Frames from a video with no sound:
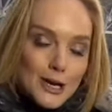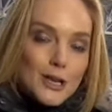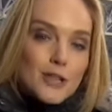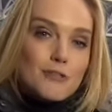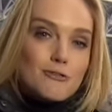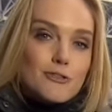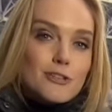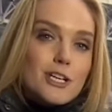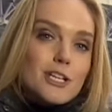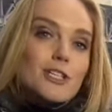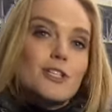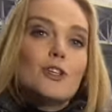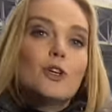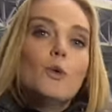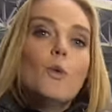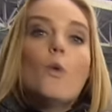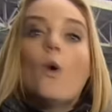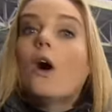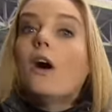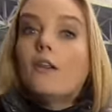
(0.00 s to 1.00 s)
the
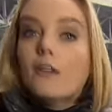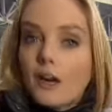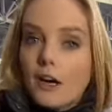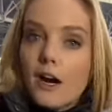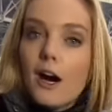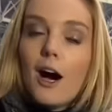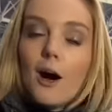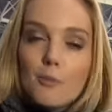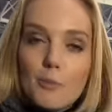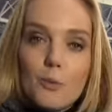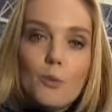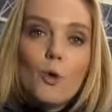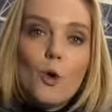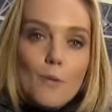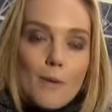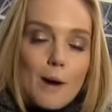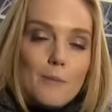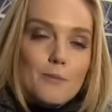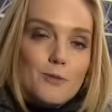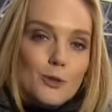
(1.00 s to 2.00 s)
traditional World Cup
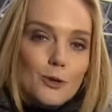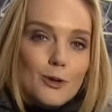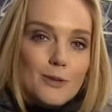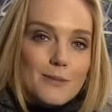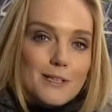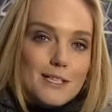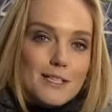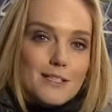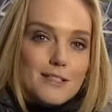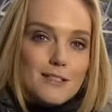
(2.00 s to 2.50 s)
warm up tournament.